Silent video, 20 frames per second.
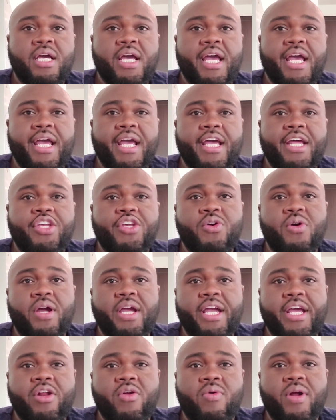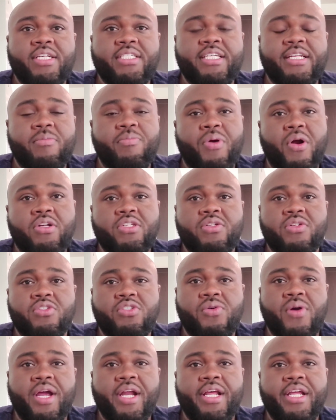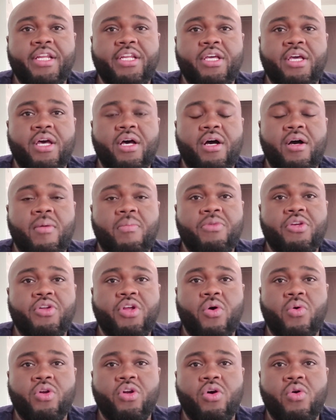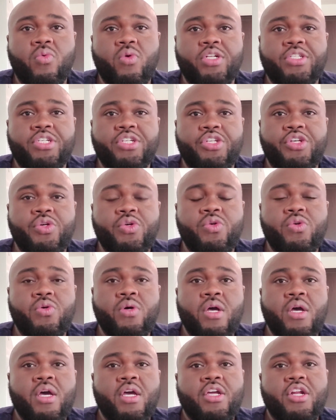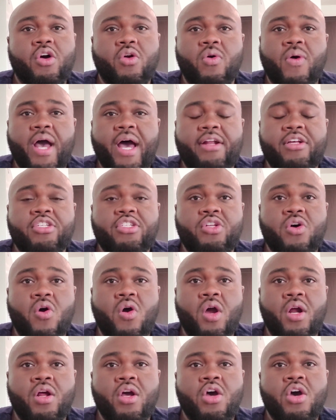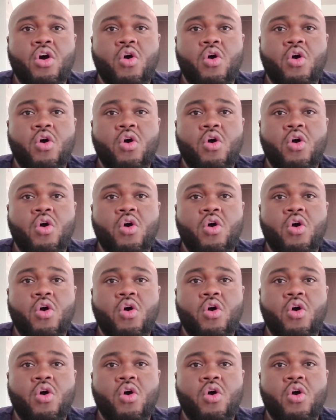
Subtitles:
and you are interested in personal training, you don't know what to do, don't know how to start,